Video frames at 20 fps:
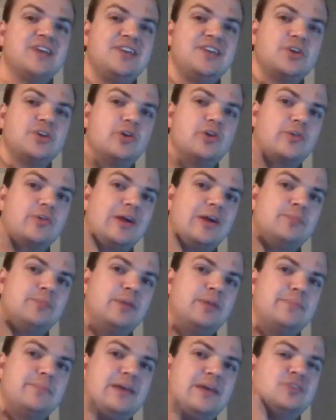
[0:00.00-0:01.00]
to go the route and
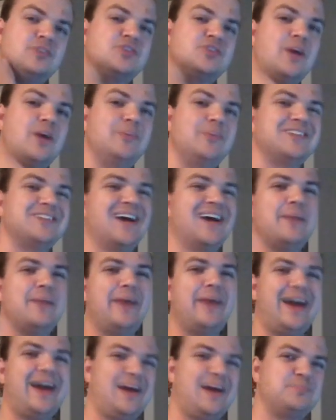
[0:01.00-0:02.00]
play Maelstrom, which I
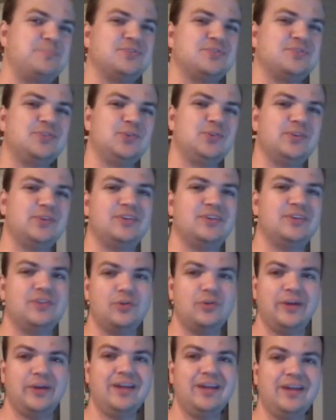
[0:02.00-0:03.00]
am absolutely
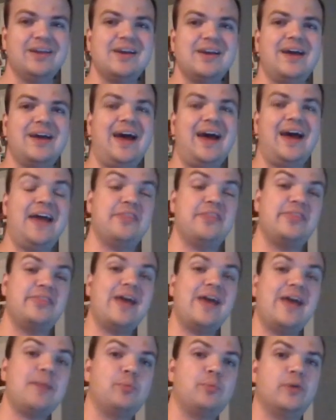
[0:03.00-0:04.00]
doing, at
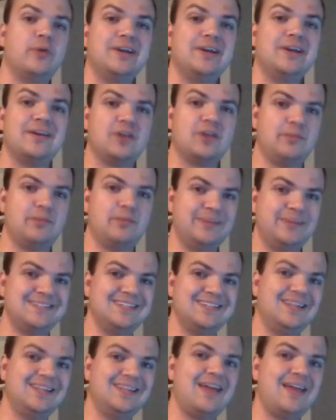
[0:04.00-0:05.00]
that point, come
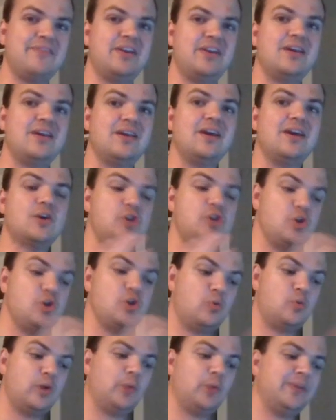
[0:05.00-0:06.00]
BT11, you
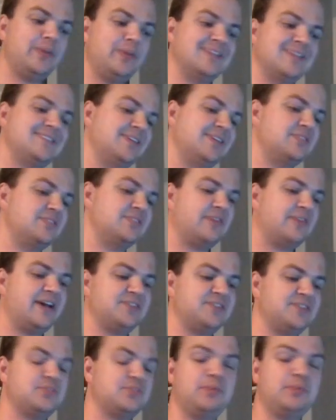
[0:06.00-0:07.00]
will be
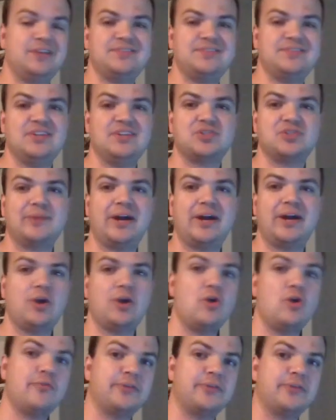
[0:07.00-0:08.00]
incentivized to play Aegisdramon
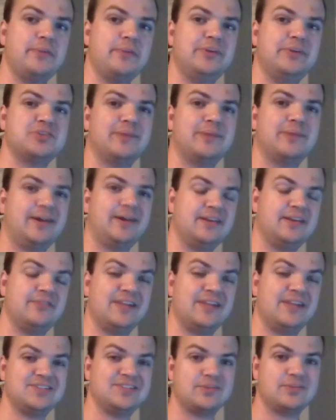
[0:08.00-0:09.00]
over Aegisdramon if
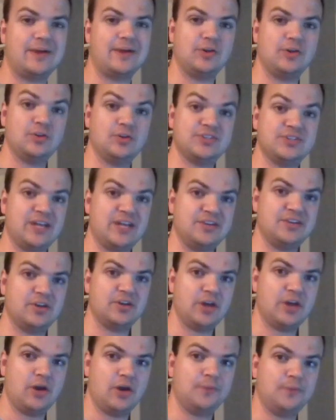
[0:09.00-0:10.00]
that's the route you decide to
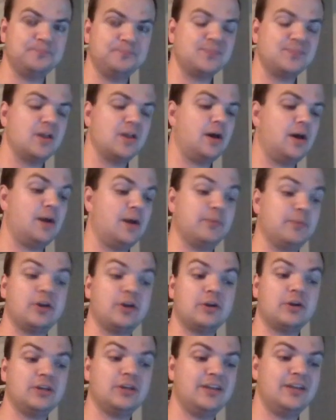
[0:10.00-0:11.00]
go. But
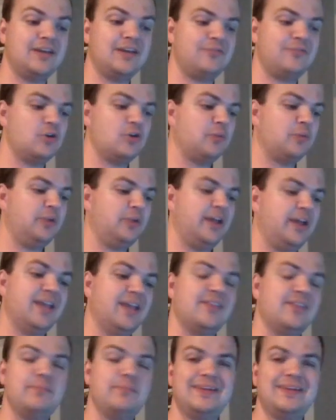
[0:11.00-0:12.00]
currently, if you're playing
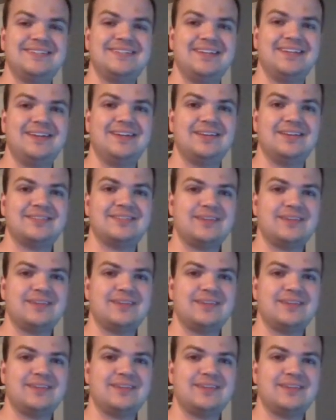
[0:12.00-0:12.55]
in the BT10